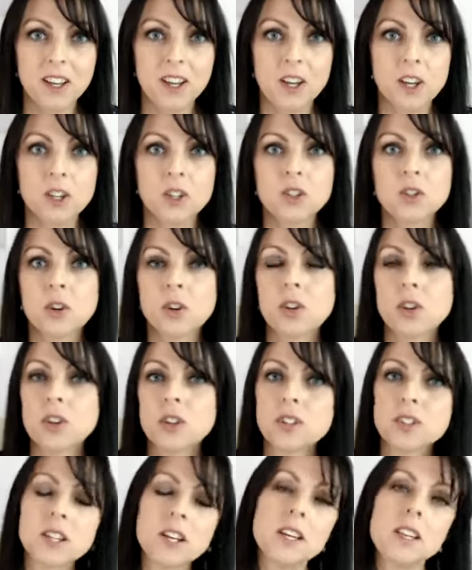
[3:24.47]
So can you
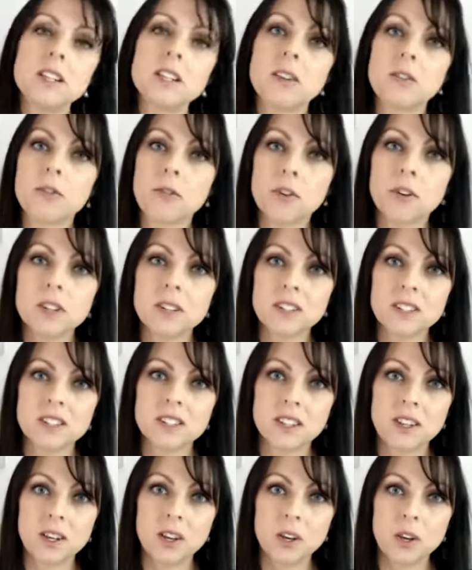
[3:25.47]
see the
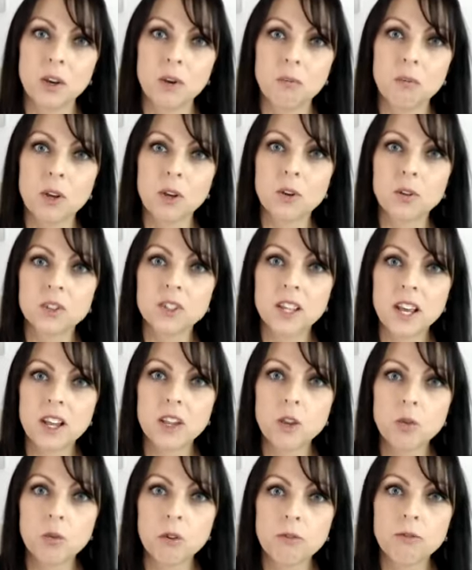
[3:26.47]
difference? Because
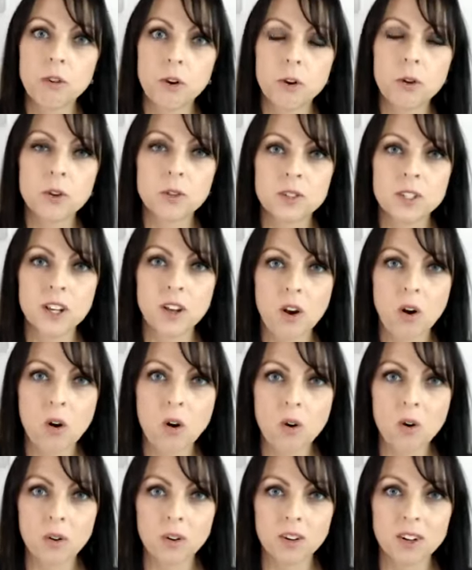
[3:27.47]
then you are focusing
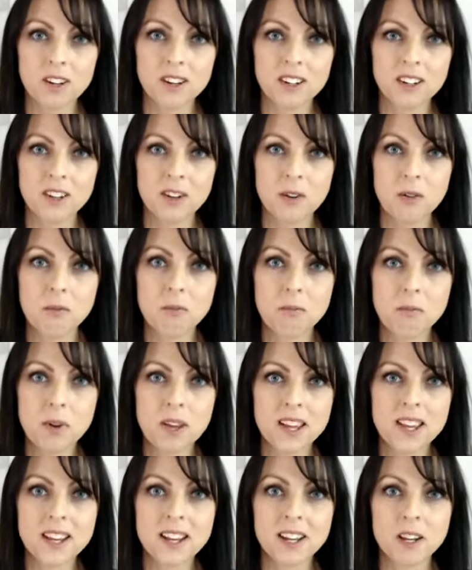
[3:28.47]
on
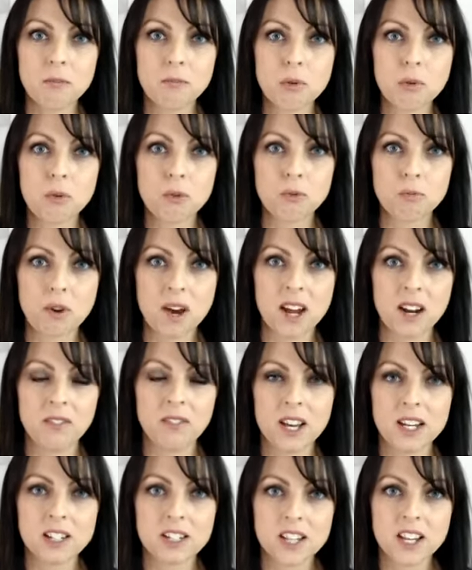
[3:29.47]
being an important part of
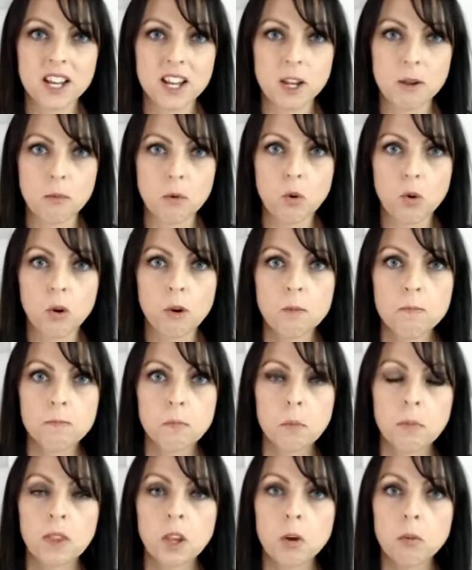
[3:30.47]
that team or
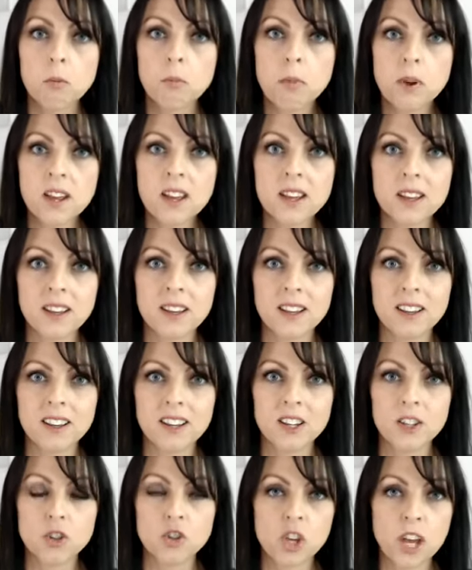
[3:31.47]

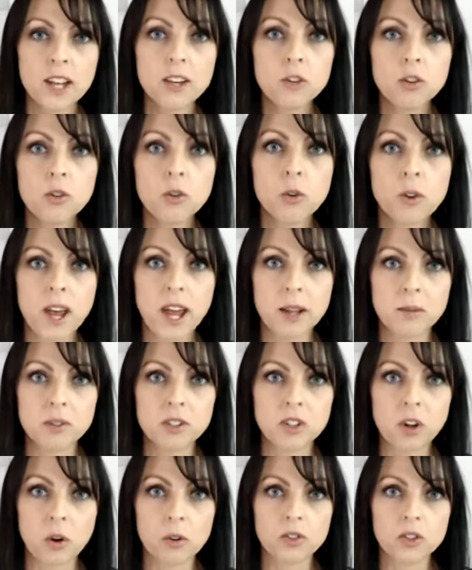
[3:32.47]
changing your game
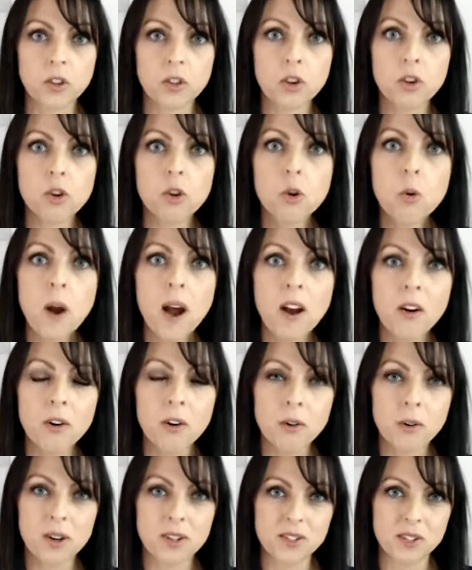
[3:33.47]
style so that you are
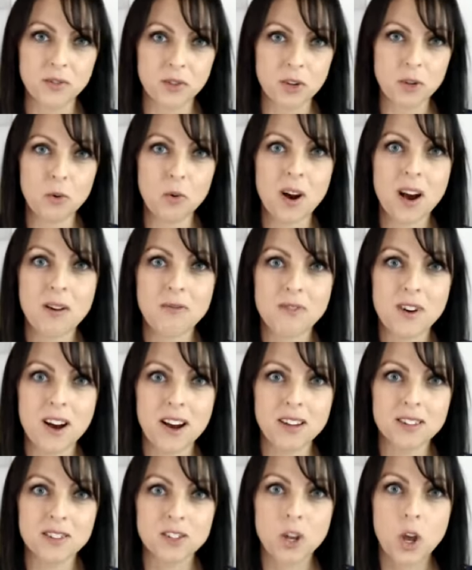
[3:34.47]
aggressive and you are
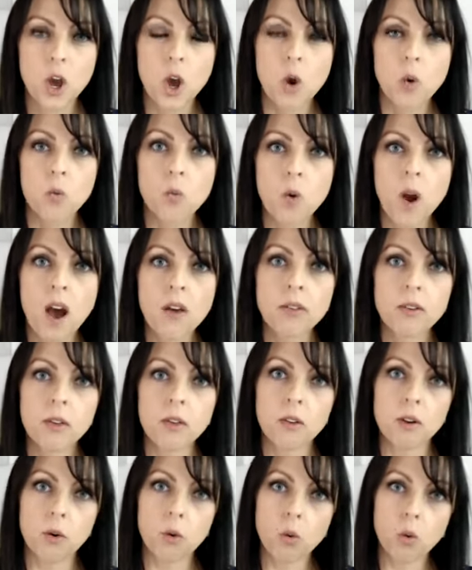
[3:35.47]
fast rather
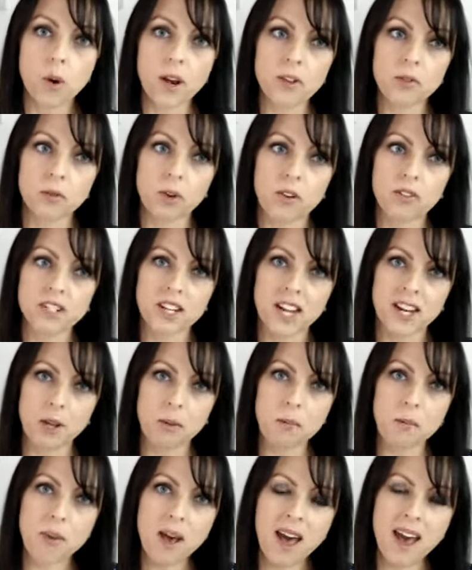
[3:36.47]
than always
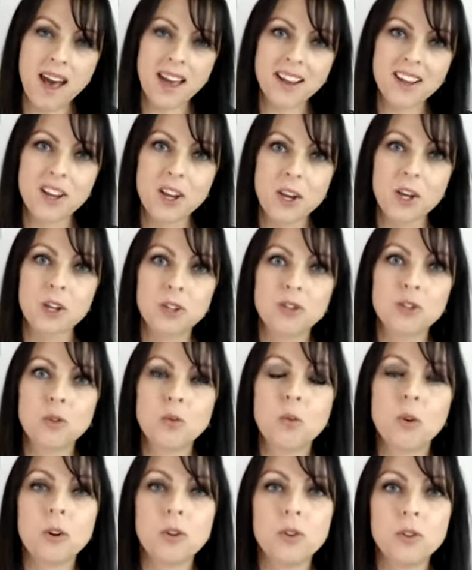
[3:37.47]
gravitating back to
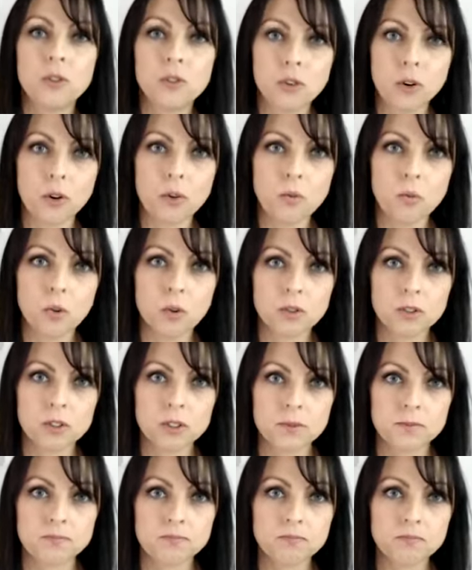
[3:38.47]
what you don't
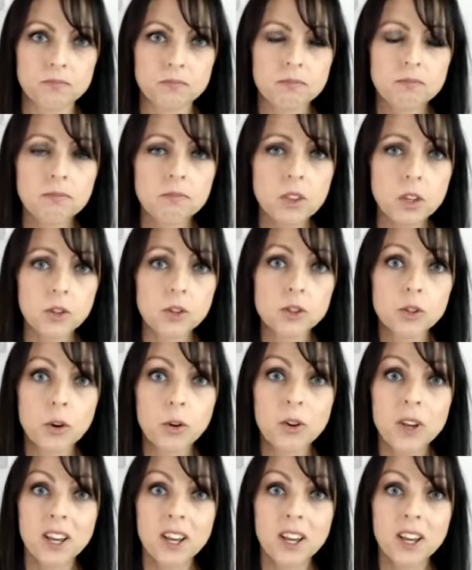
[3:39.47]
want. So